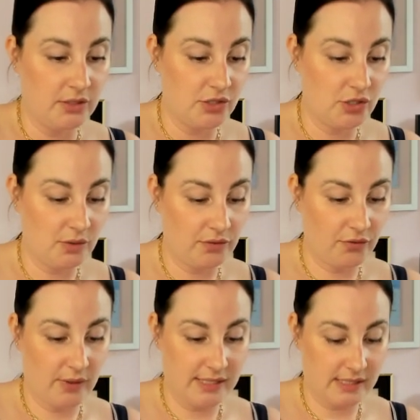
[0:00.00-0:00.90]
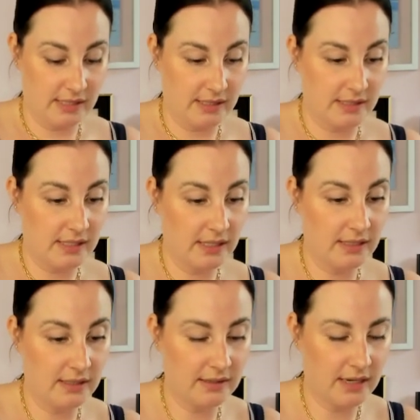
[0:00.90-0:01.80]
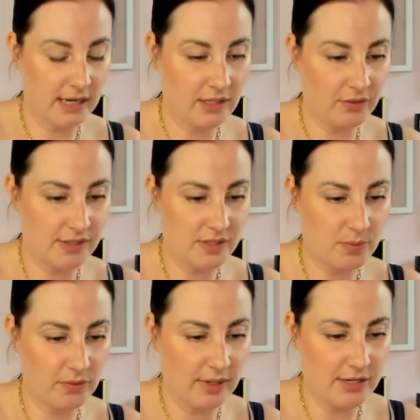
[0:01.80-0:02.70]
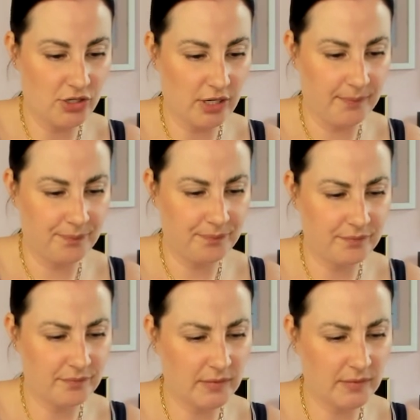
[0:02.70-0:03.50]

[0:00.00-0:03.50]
Two of Voices, Nine of Inspiration.